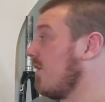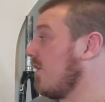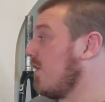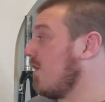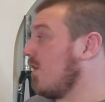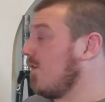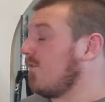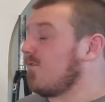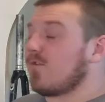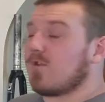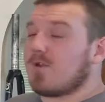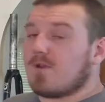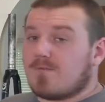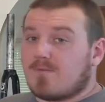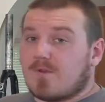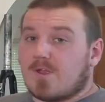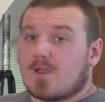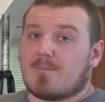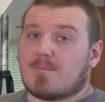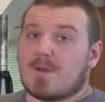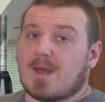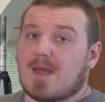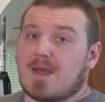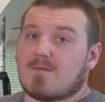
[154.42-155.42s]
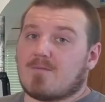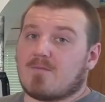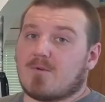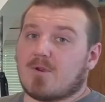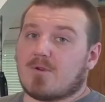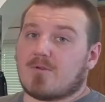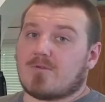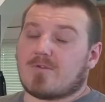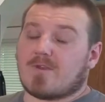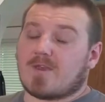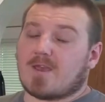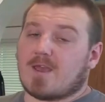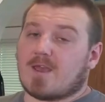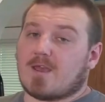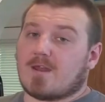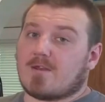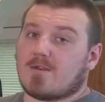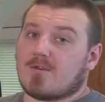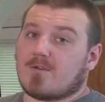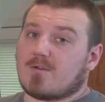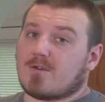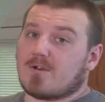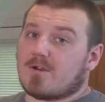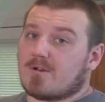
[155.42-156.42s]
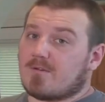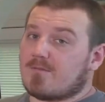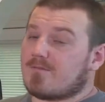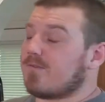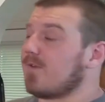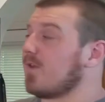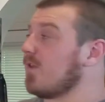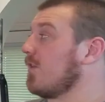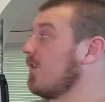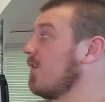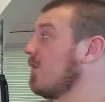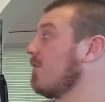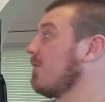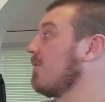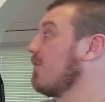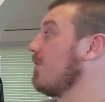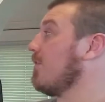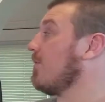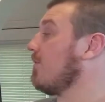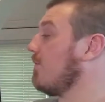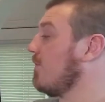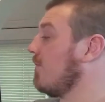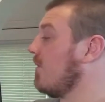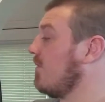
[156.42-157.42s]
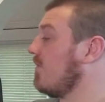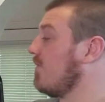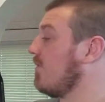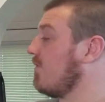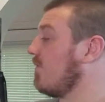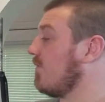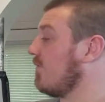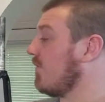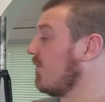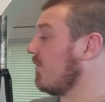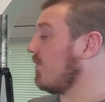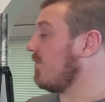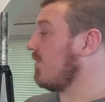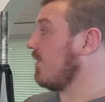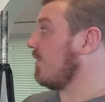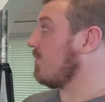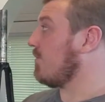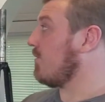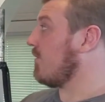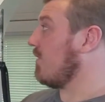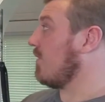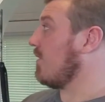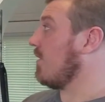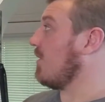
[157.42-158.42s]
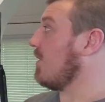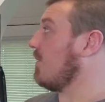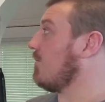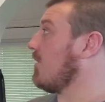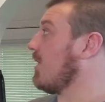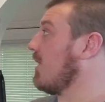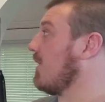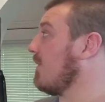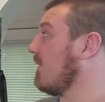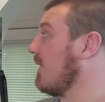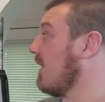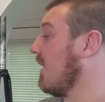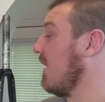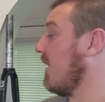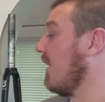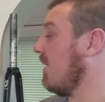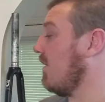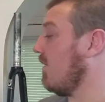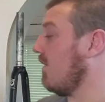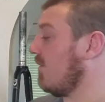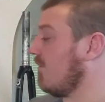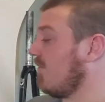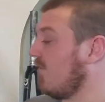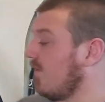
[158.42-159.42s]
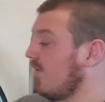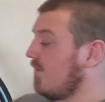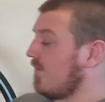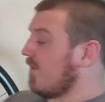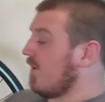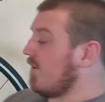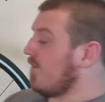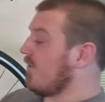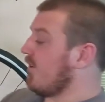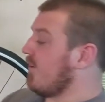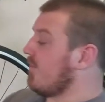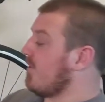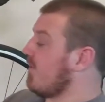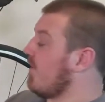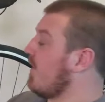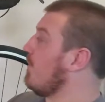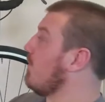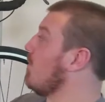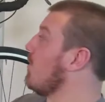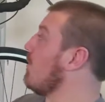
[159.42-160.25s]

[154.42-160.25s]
if you have like bad roads like I do, you're gonna feel it. So this is the first step to eliminate that, and you can see this actually has a lot more